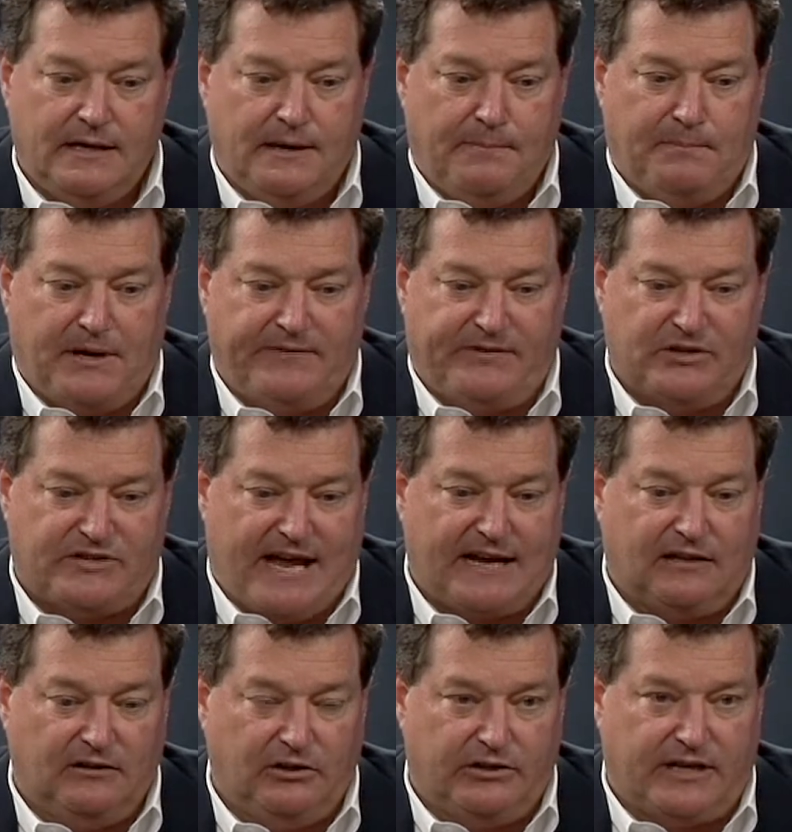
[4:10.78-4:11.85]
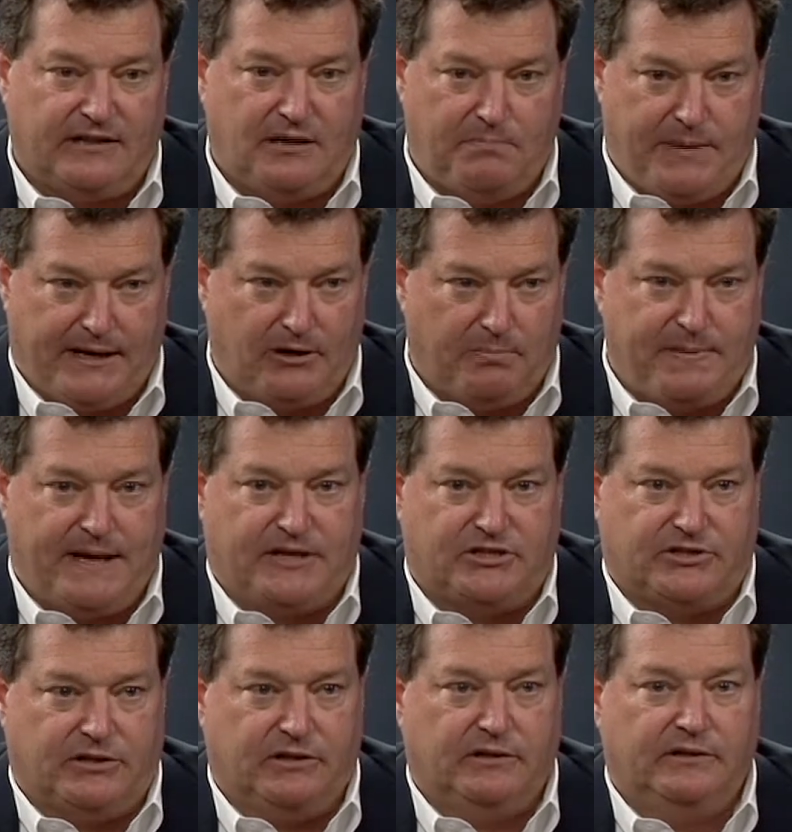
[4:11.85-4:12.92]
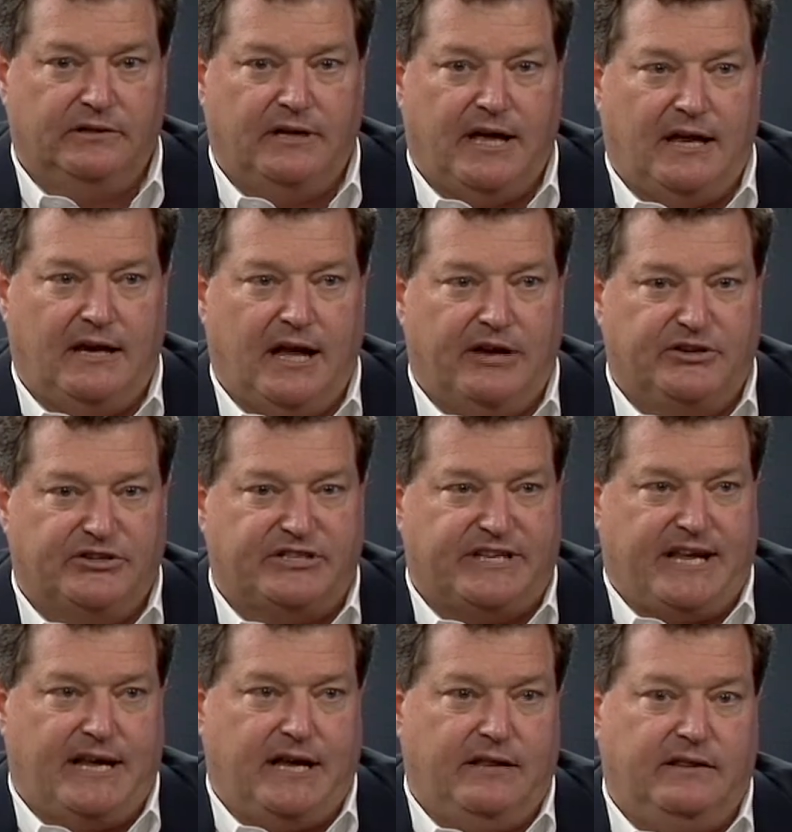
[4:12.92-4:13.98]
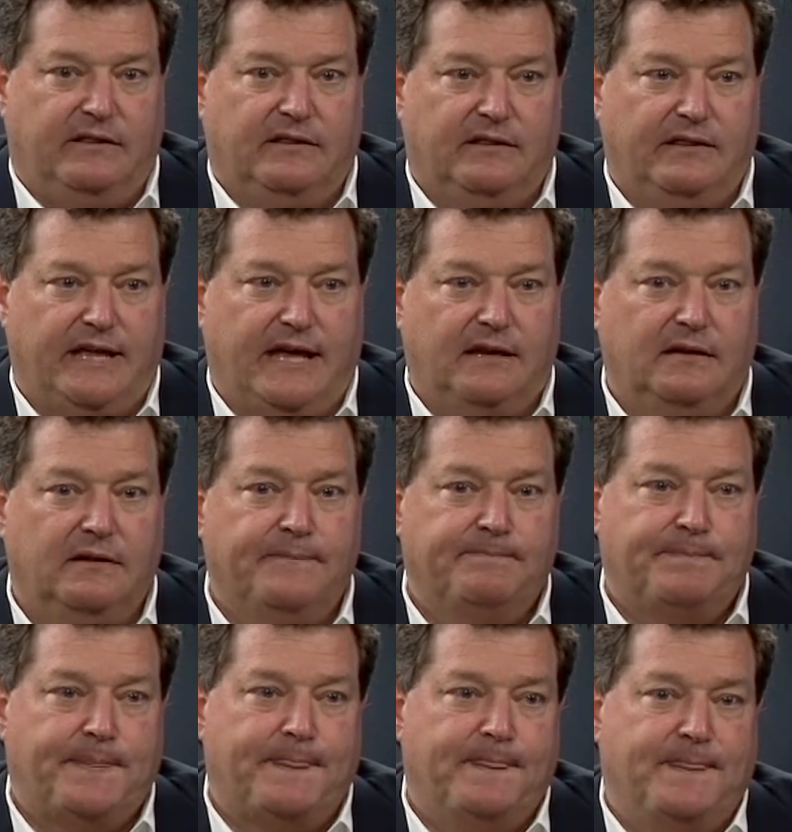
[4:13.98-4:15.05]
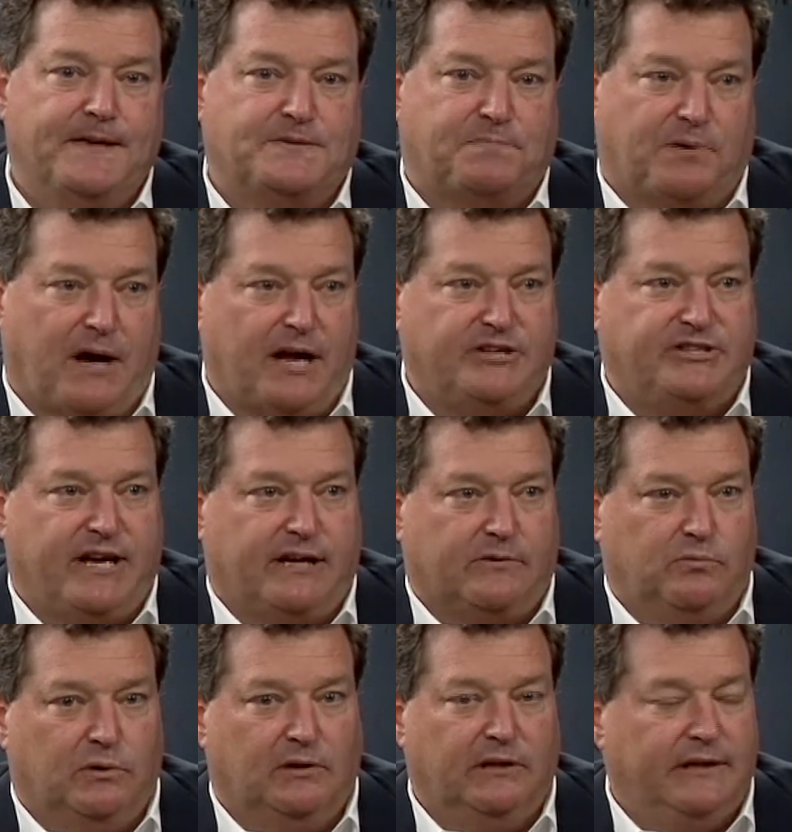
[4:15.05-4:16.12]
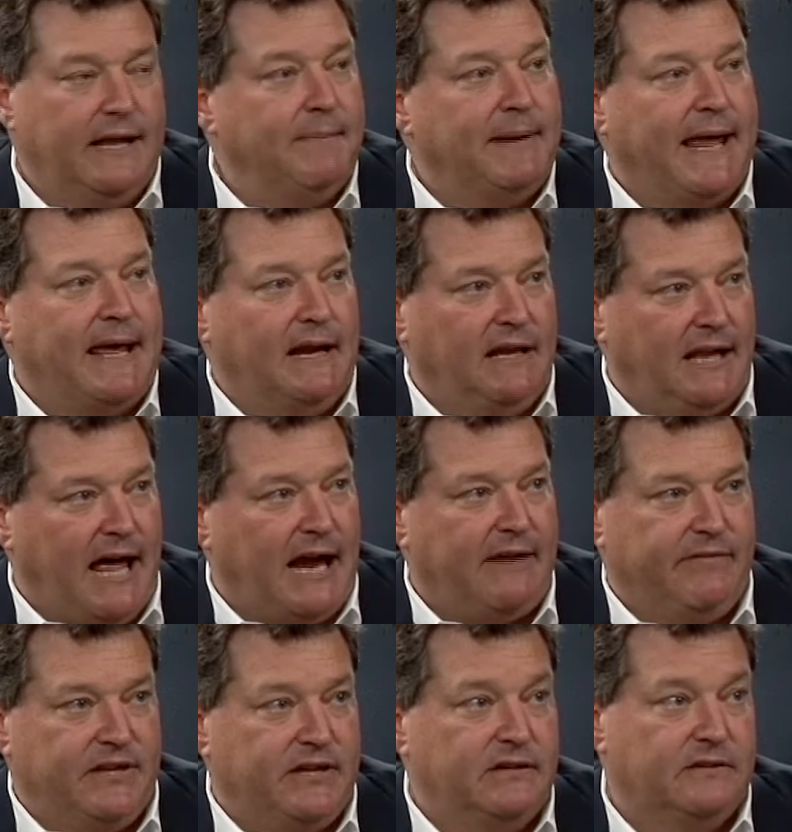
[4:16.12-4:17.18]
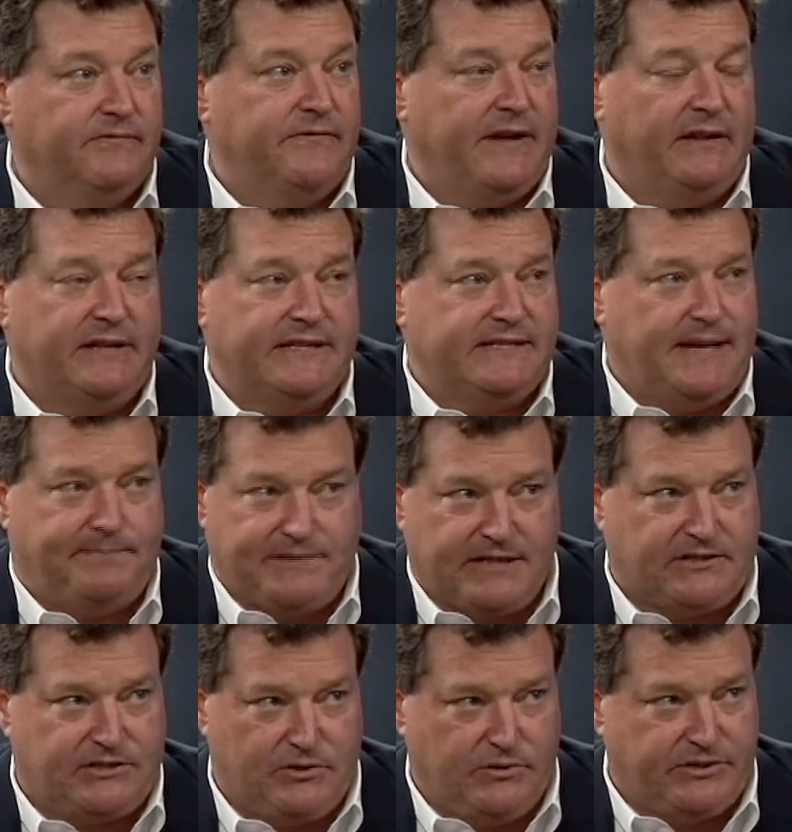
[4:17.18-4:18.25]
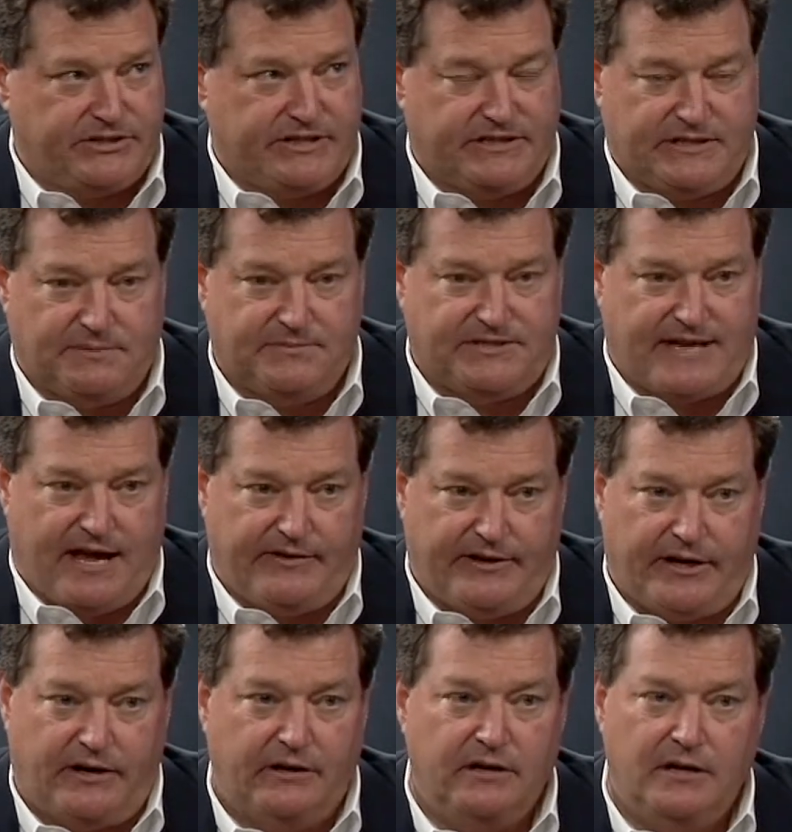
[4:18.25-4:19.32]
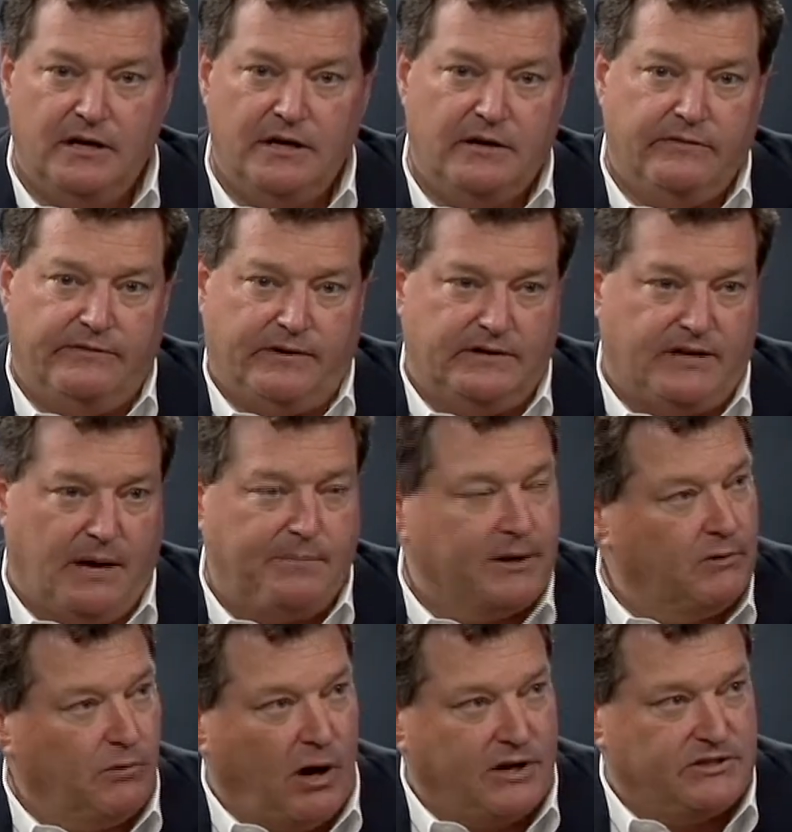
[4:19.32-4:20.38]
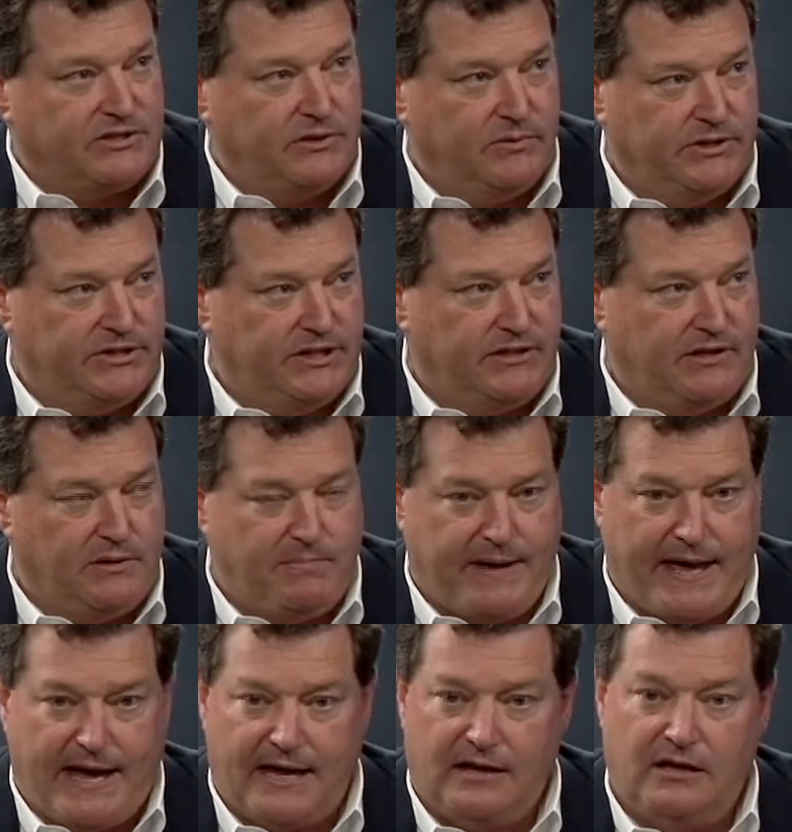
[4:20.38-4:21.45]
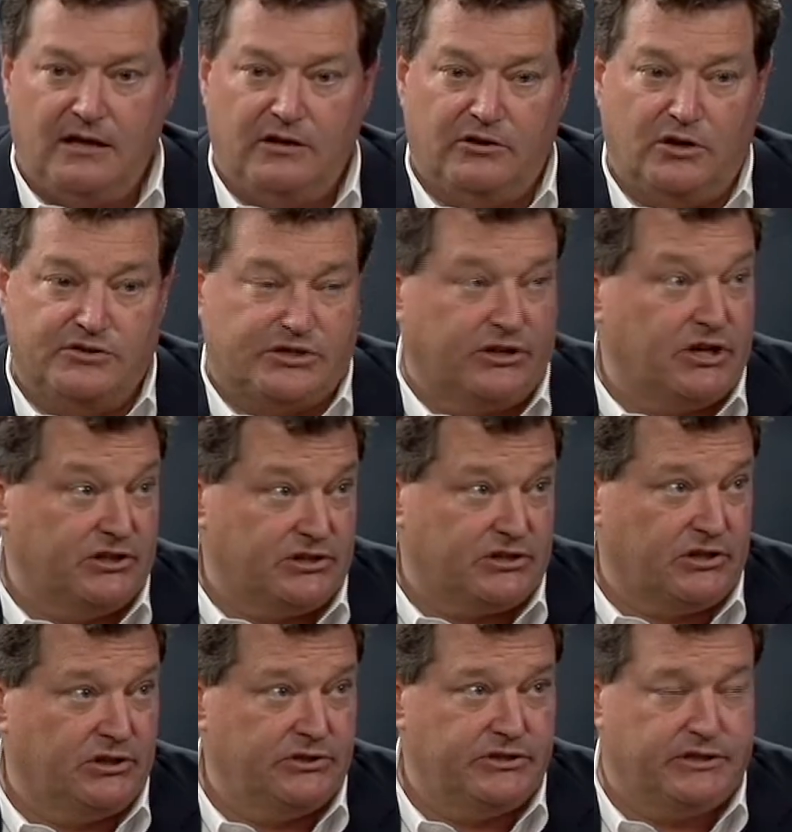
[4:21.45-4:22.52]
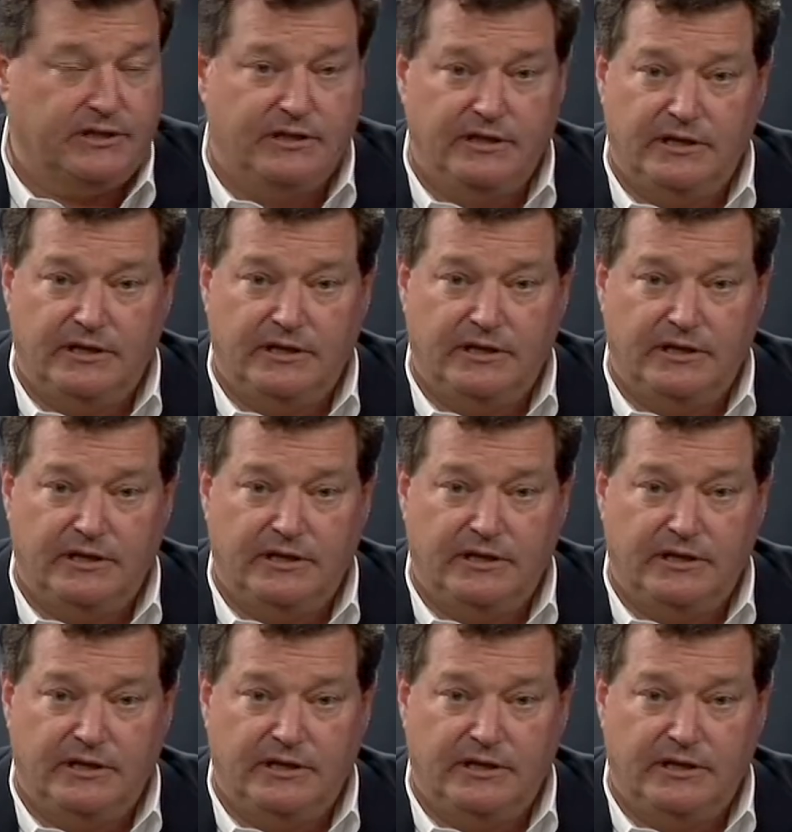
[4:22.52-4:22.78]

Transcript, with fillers: But if you take a look at the bigger picture, and understand that this project will eliminate a lot of the failing septic sewer systems down there from dumping raw sewage into the bay. Those are concerns.